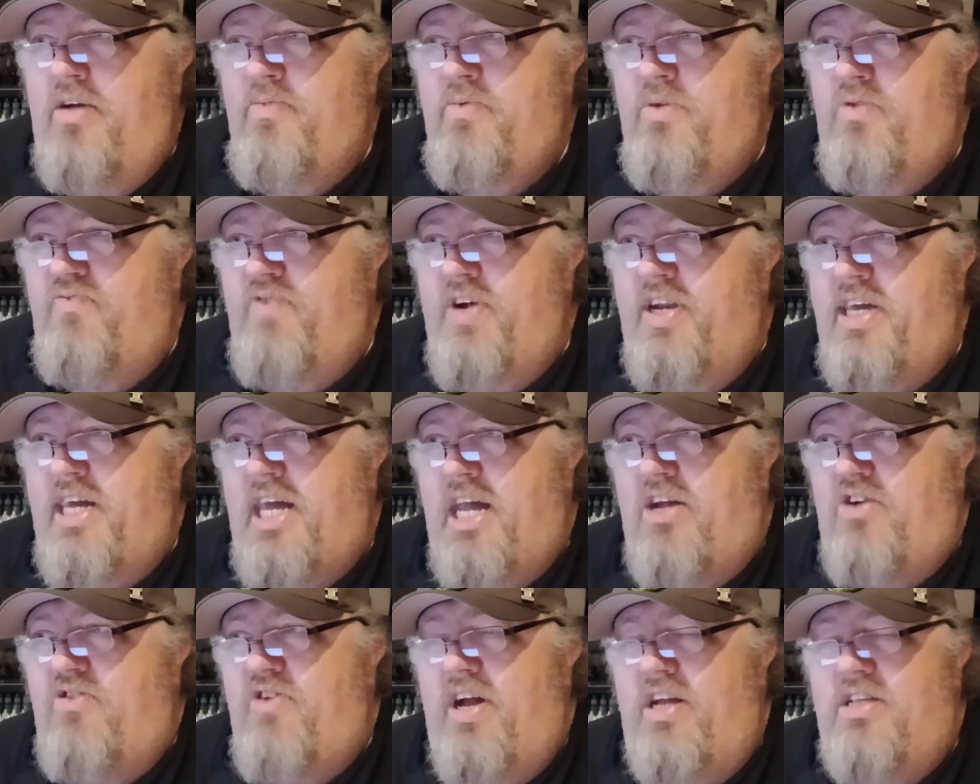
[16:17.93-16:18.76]

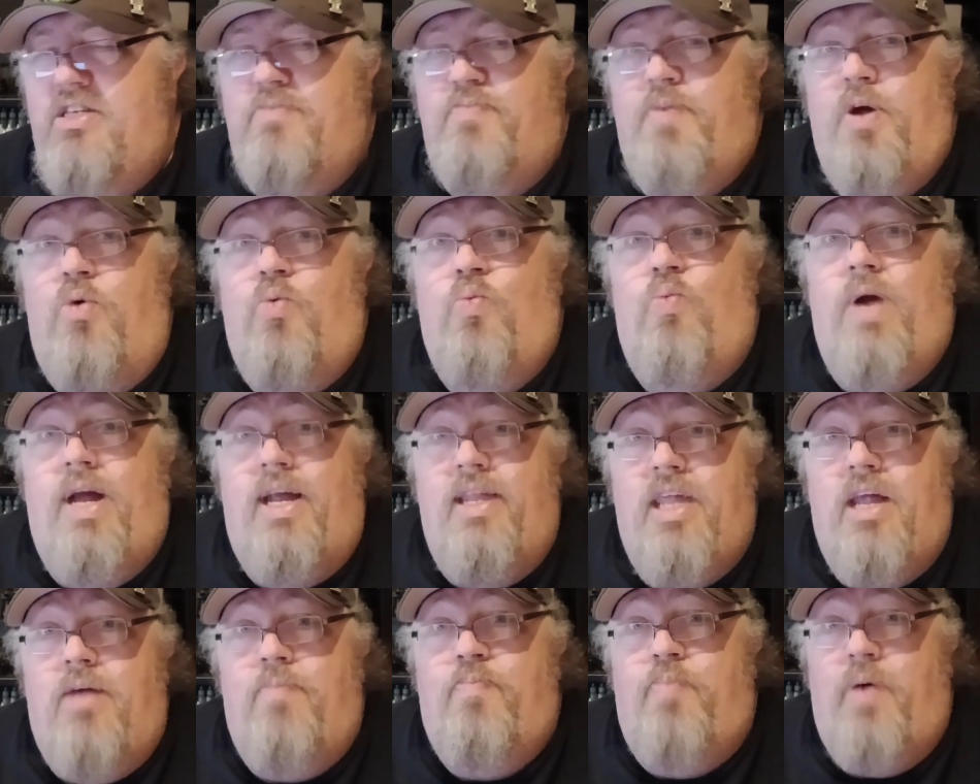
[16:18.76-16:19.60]
Renegade Crowns about where
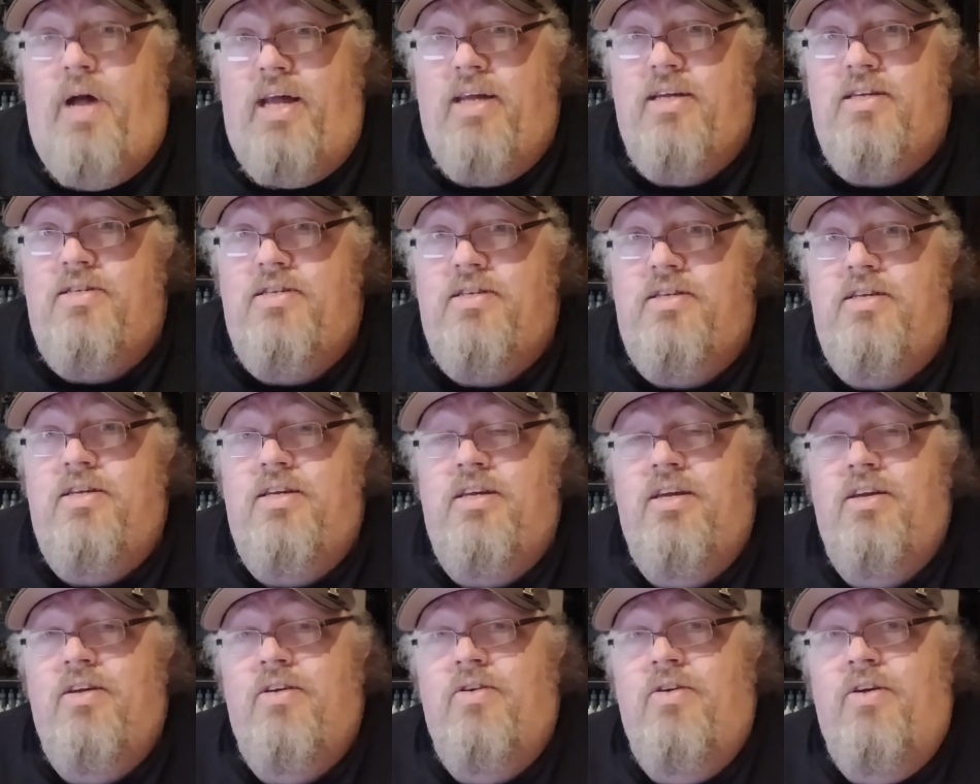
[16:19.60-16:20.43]
they're based
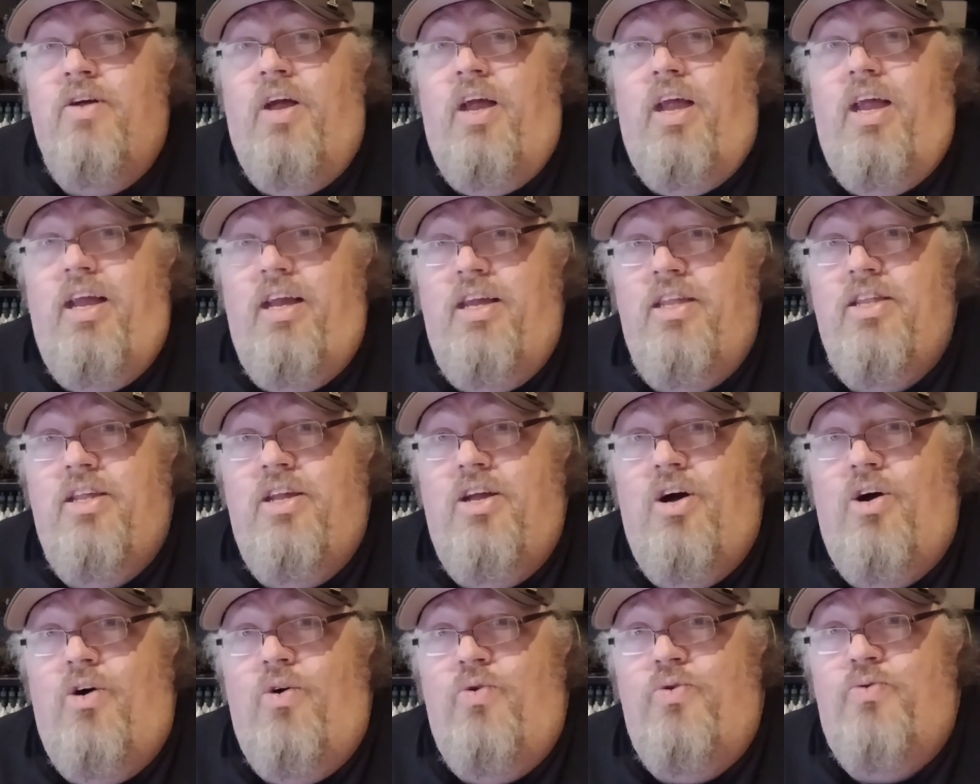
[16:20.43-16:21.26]
in
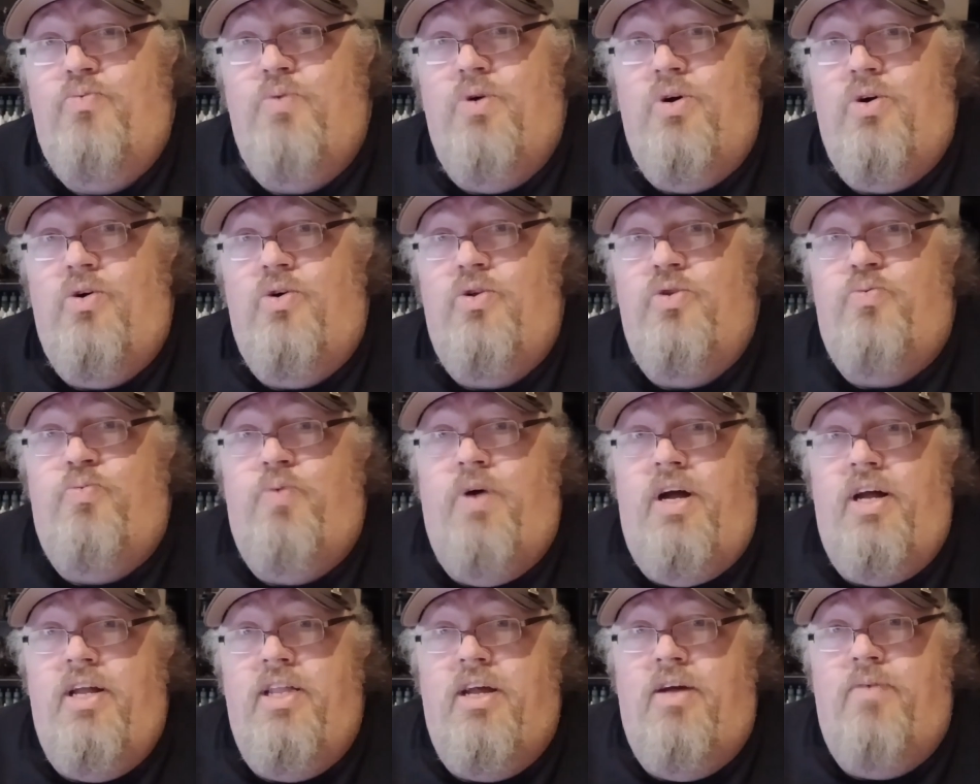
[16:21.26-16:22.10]
the old world,
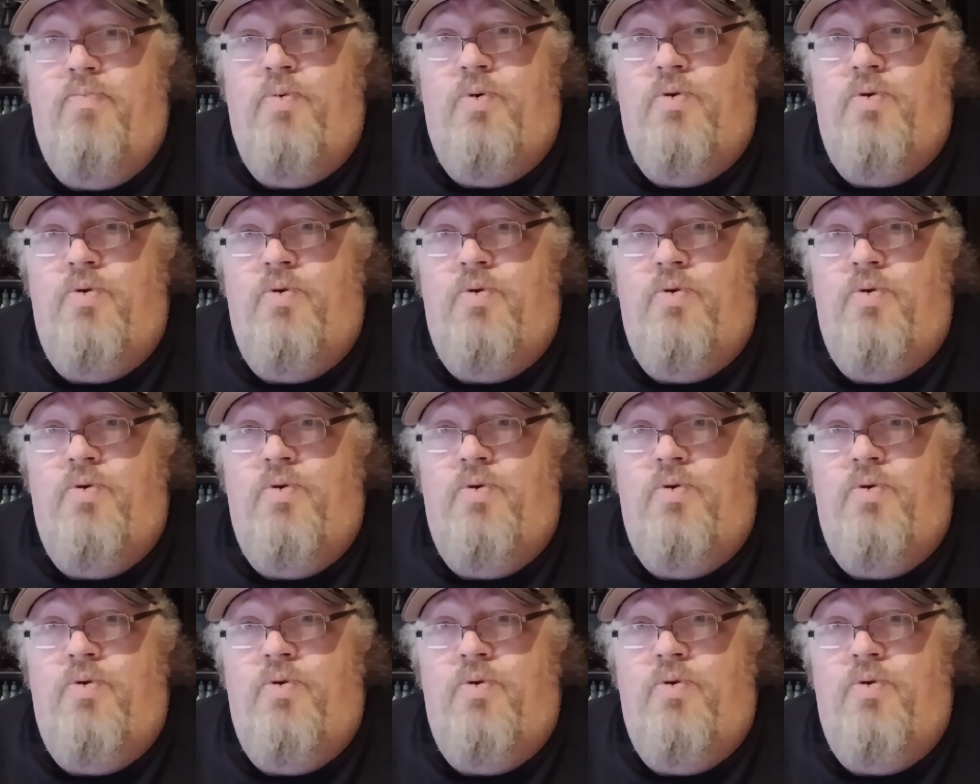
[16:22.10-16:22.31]
where their